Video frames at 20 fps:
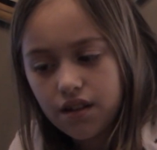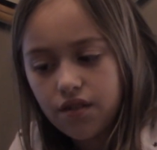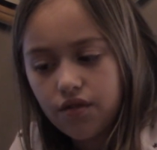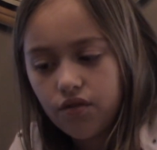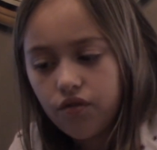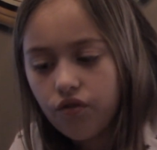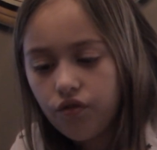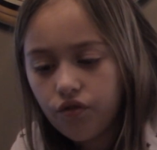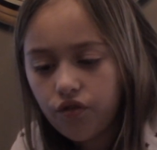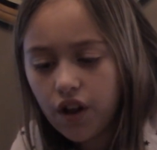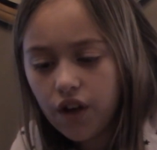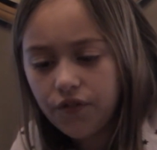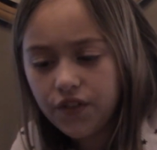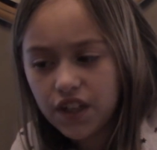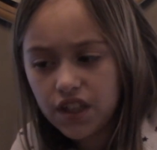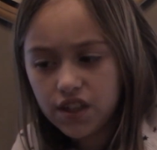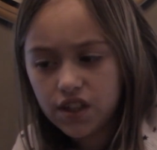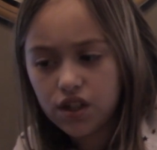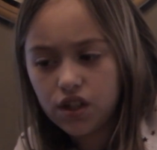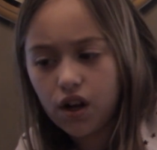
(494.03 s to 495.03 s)
Fluffy
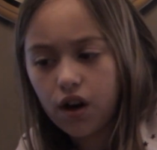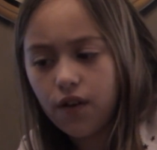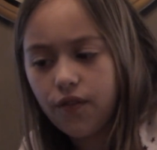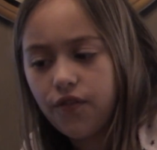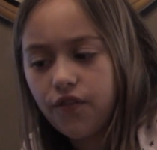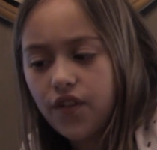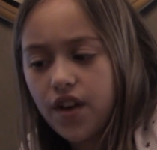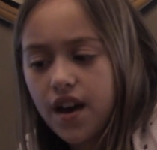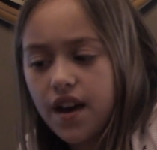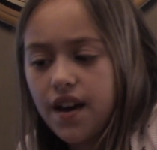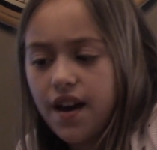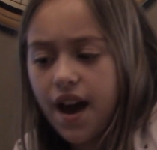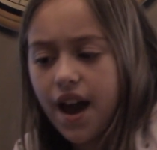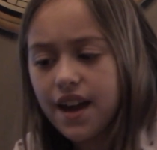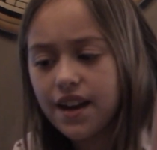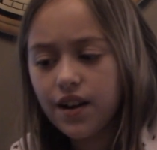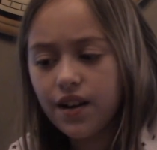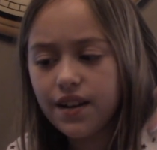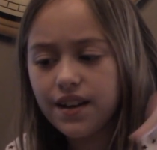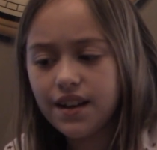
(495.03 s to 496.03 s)
stuff. I
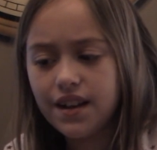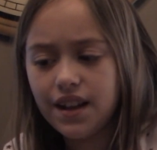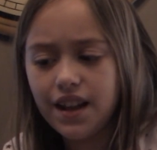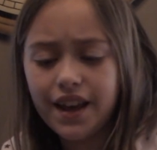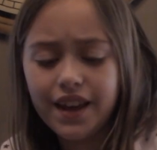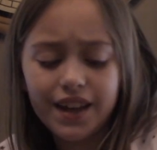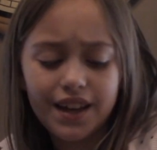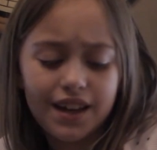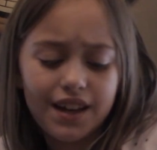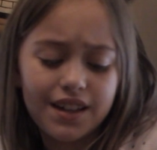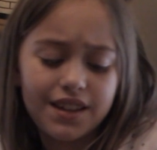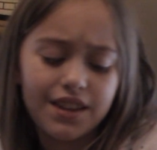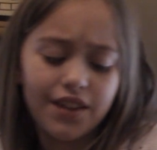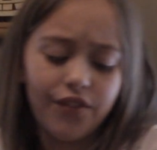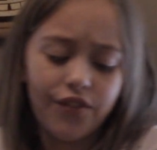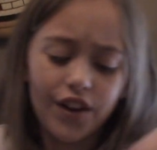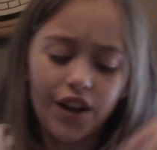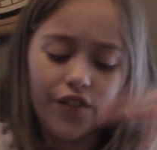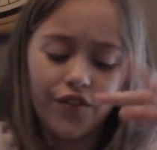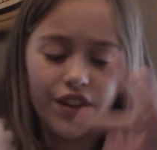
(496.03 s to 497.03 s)
don't like the
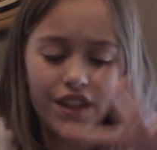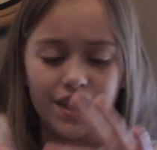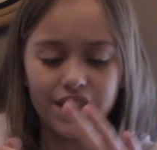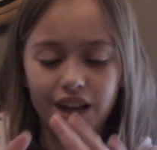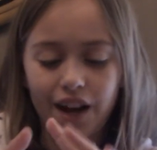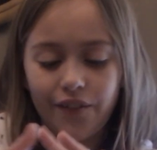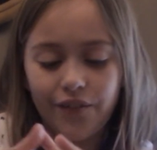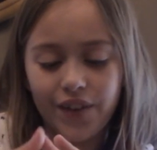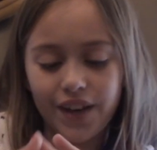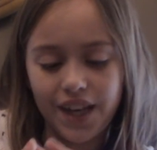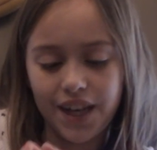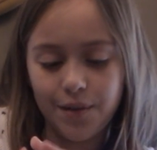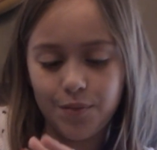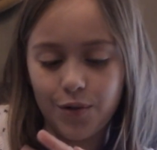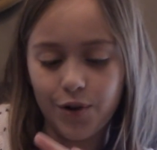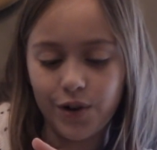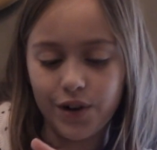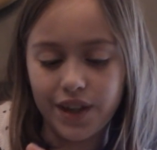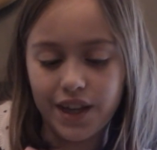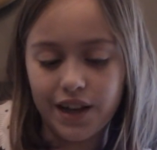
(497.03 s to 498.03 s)
fluffy stuff
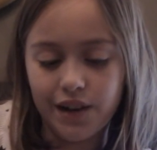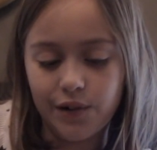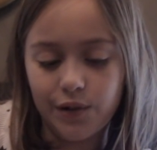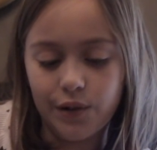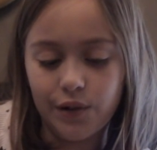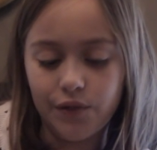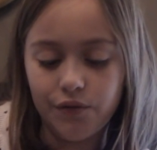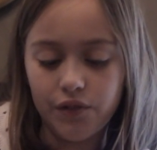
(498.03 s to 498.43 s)
anymore, though.